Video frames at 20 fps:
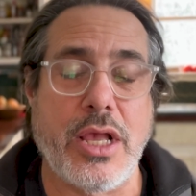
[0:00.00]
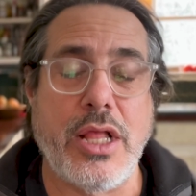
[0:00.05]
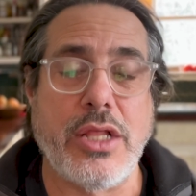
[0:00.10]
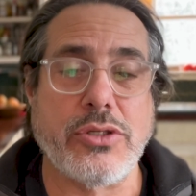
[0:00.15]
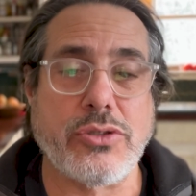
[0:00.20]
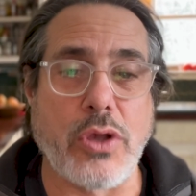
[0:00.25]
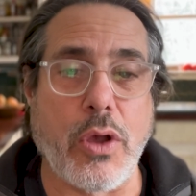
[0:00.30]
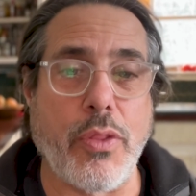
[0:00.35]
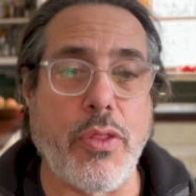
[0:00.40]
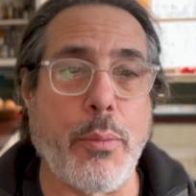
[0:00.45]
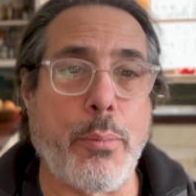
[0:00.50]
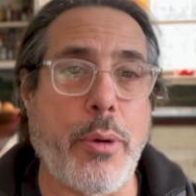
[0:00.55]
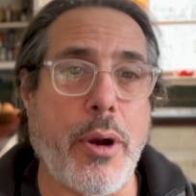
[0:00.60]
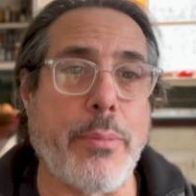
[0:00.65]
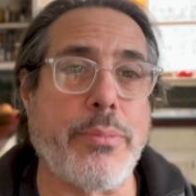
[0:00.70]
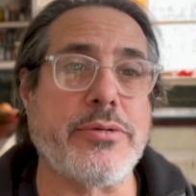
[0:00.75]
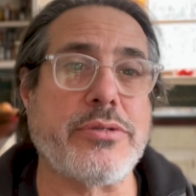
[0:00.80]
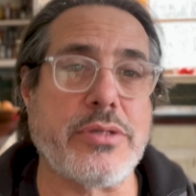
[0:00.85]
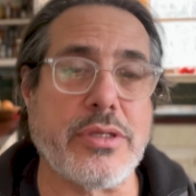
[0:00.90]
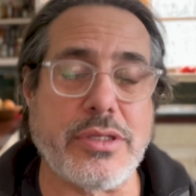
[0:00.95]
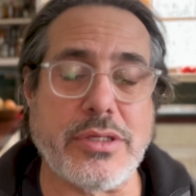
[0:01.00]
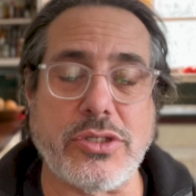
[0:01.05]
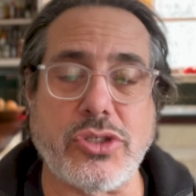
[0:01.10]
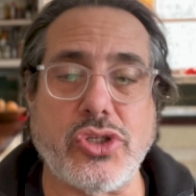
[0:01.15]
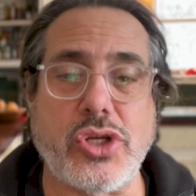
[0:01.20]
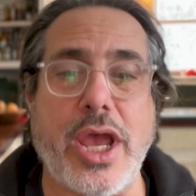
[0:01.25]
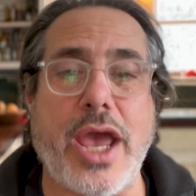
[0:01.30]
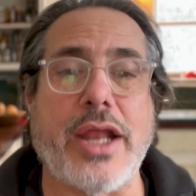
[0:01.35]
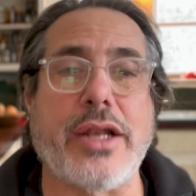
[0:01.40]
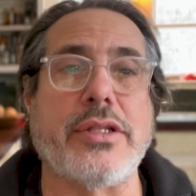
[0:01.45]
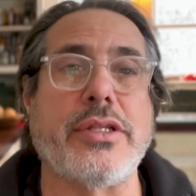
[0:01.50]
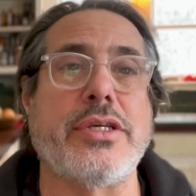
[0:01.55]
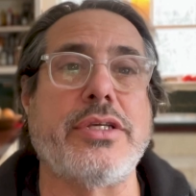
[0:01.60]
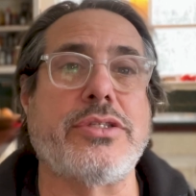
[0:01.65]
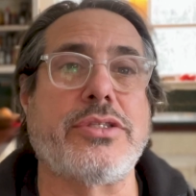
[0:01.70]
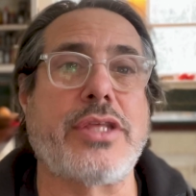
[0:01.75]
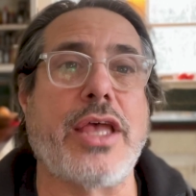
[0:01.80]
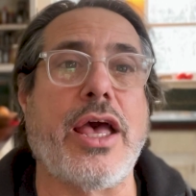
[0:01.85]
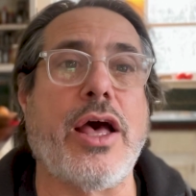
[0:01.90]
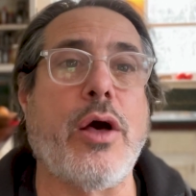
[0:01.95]
So the purpose of this channel is
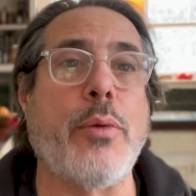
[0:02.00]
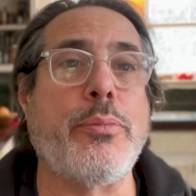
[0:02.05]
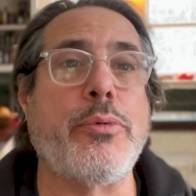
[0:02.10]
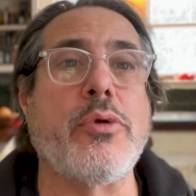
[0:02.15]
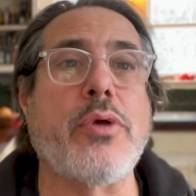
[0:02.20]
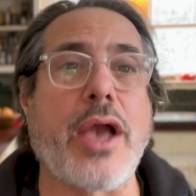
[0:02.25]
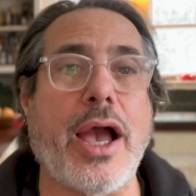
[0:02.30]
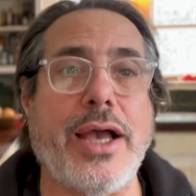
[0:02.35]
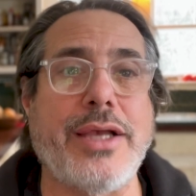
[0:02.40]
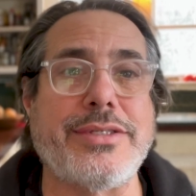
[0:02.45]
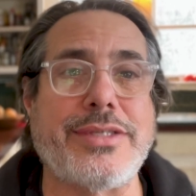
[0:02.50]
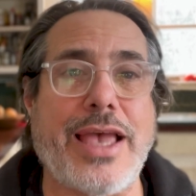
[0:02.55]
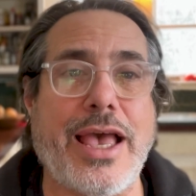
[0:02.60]
to help you guys